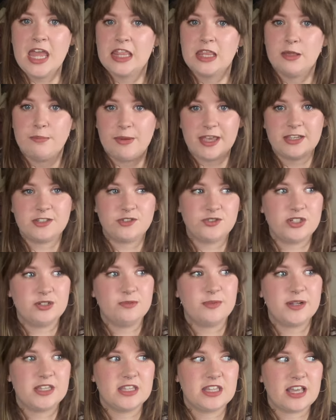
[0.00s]
The best reading
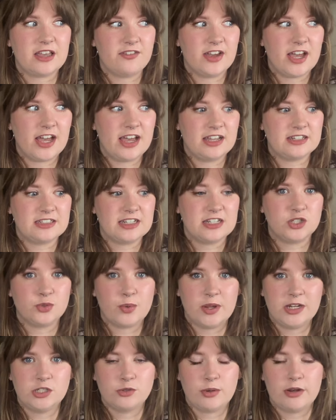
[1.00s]
month I've had in
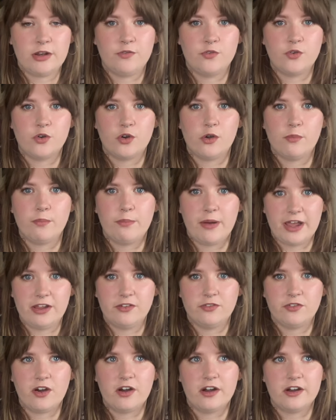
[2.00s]
2024 by
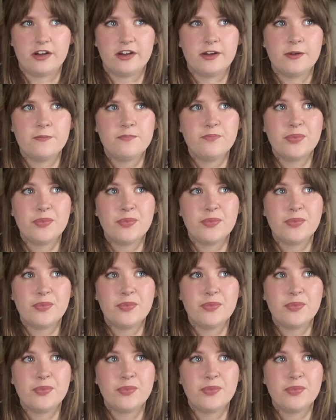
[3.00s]
far.